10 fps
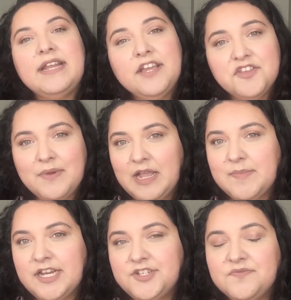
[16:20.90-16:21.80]
Any other
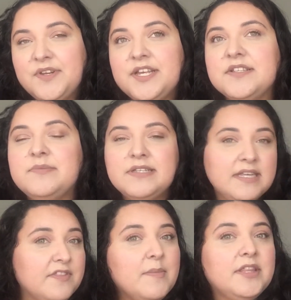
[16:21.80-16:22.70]
recommendation videos, please
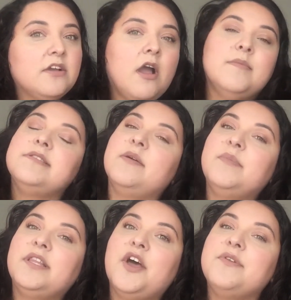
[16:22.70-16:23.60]
leave them in the comments down
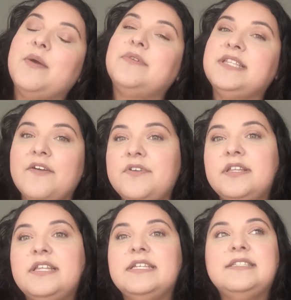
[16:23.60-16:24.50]
below, and I will
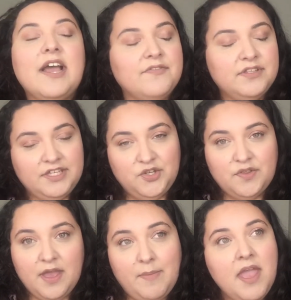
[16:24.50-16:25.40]
definitely do
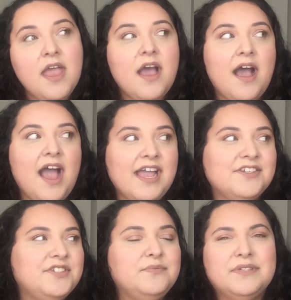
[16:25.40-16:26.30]
them. I
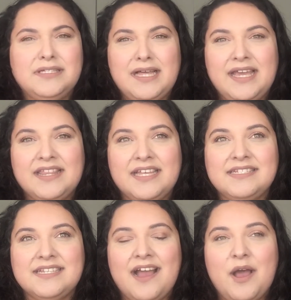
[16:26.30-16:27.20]
actually really like this.
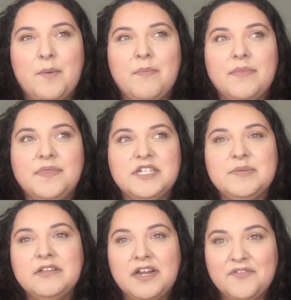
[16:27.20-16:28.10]
There's been
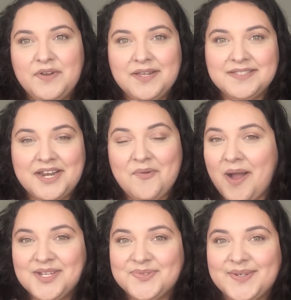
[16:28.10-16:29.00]
a lot of videos that I
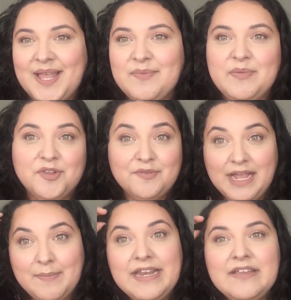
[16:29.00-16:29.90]
watch where like people are
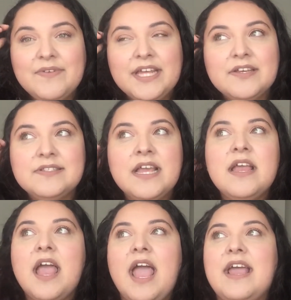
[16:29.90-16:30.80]
recommending videos,
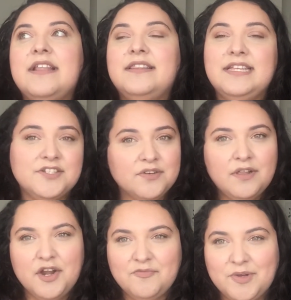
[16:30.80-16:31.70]
and these are a
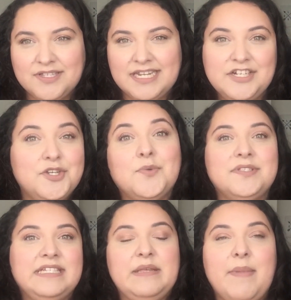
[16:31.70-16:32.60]
lot of books that I don't
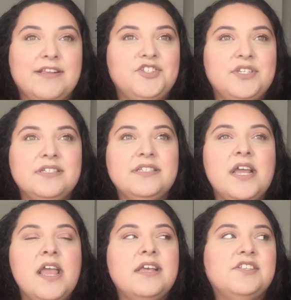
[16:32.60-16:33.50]
see mentioned,
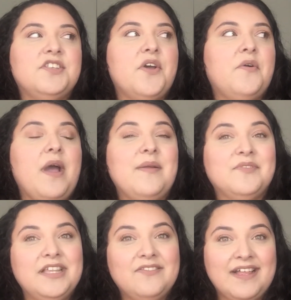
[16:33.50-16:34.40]
so I'm
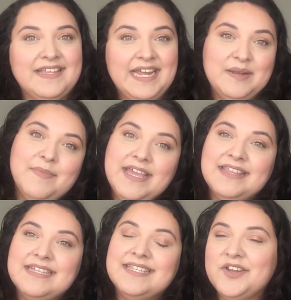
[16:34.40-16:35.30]
really glad that I can make
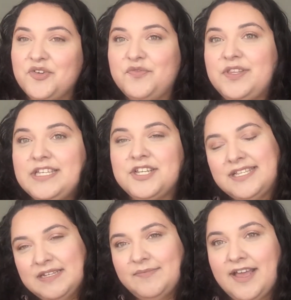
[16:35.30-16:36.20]
this and hopefully shed
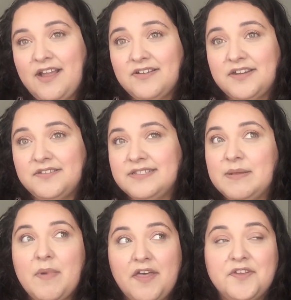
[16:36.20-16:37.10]
some light on
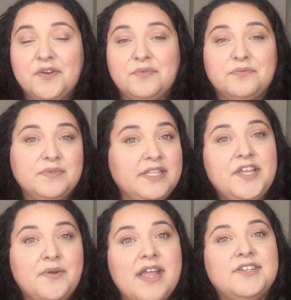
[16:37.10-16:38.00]
some other really
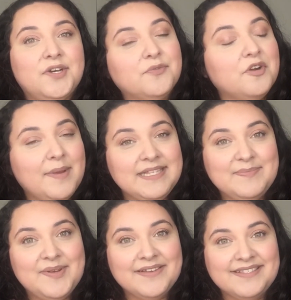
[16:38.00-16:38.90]
great adult romance
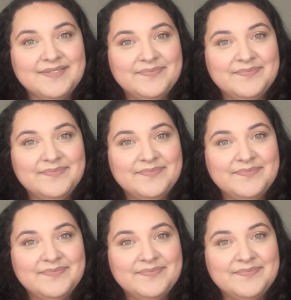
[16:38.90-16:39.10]
books.